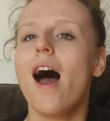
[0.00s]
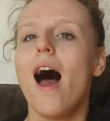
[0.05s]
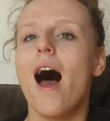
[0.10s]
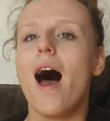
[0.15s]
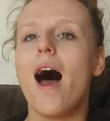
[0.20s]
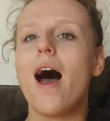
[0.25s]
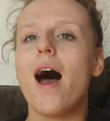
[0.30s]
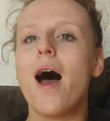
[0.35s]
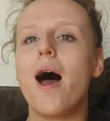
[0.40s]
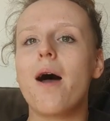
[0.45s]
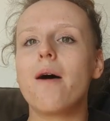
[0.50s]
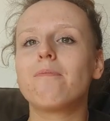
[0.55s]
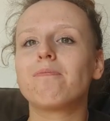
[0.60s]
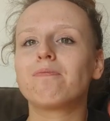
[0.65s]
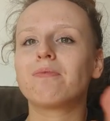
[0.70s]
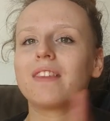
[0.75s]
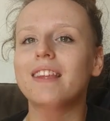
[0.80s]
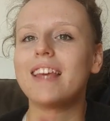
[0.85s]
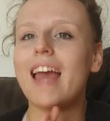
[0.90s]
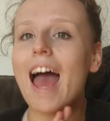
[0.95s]

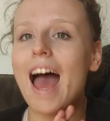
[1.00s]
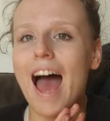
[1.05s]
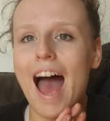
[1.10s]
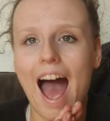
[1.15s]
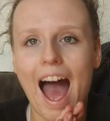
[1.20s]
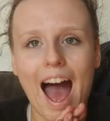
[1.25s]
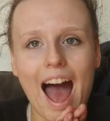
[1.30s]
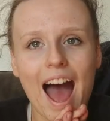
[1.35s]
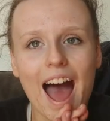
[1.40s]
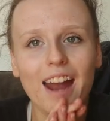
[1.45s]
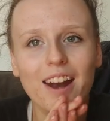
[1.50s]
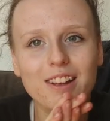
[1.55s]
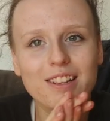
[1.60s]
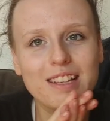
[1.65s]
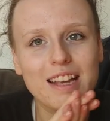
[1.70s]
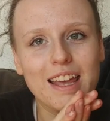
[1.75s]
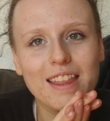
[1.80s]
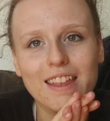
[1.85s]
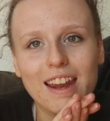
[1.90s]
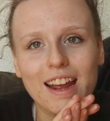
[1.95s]
Yeah, and I'll
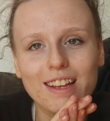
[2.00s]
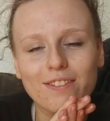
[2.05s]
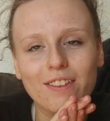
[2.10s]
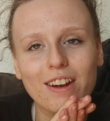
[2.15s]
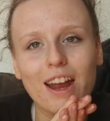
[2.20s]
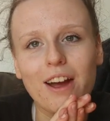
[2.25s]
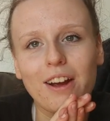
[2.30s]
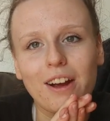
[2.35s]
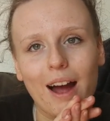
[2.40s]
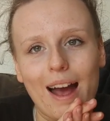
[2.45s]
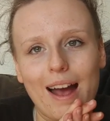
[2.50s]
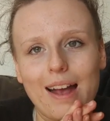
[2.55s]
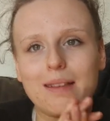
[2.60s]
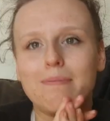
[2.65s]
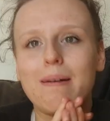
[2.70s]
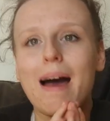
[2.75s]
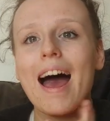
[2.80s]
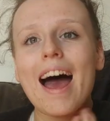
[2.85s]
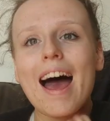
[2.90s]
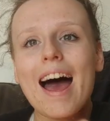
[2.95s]
see you in the next video,
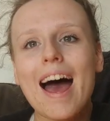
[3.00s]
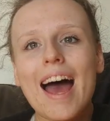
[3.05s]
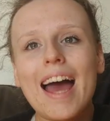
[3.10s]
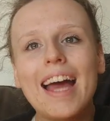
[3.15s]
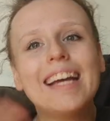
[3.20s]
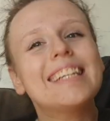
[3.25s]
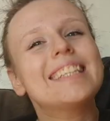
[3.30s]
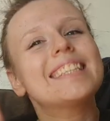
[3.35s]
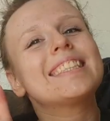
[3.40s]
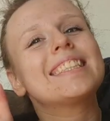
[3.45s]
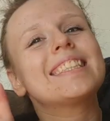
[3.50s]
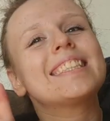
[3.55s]
guys. Bye!